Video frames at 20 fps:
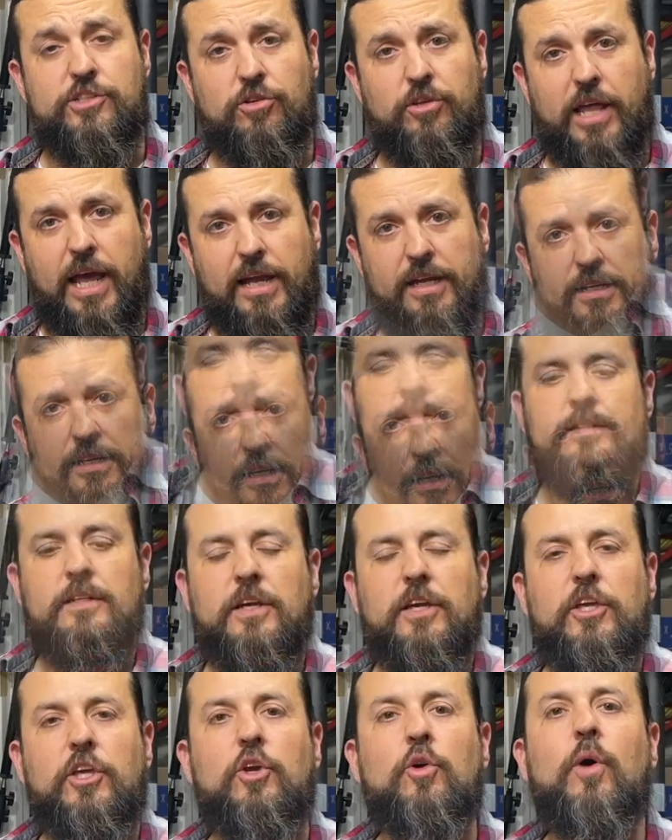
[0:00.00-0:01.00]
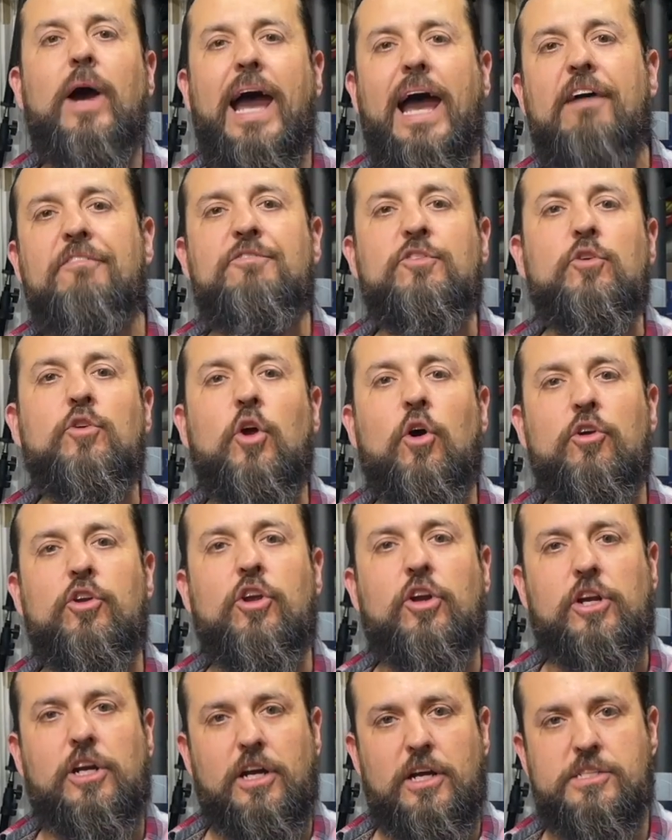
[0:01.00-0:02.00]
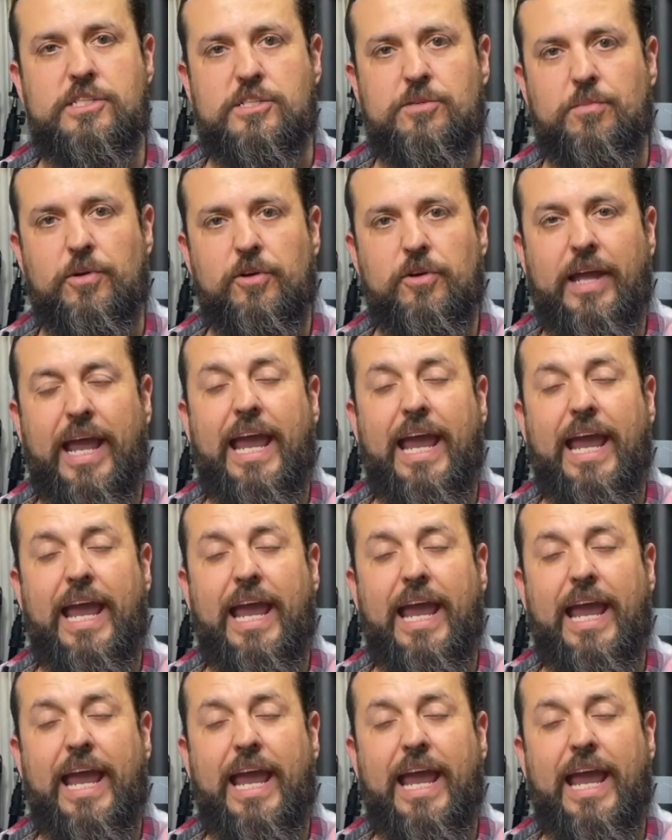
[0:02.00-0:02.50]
do that. You have to know your customer.